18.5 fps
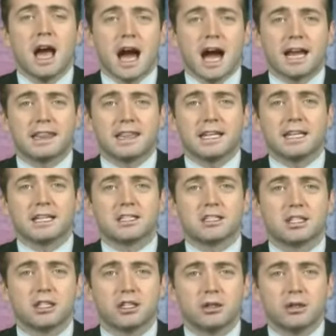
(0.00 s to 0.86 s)
I think
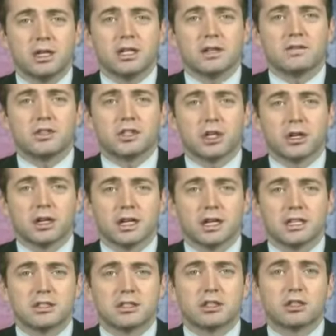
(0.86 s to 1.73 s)
it's the duty of
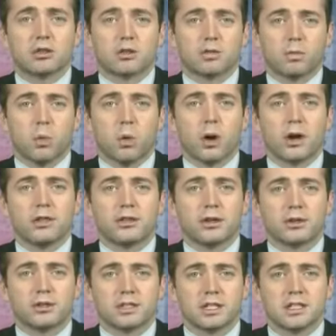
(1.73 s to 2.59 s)
journalists to sort of point
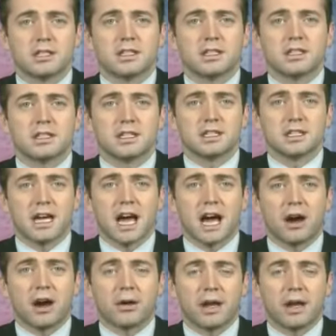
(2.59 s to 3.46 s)
those instances
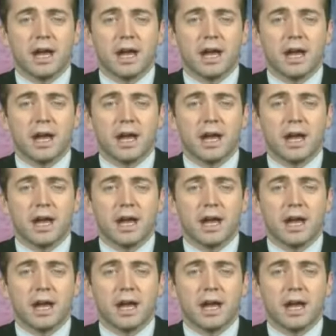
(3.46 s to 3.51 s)
out.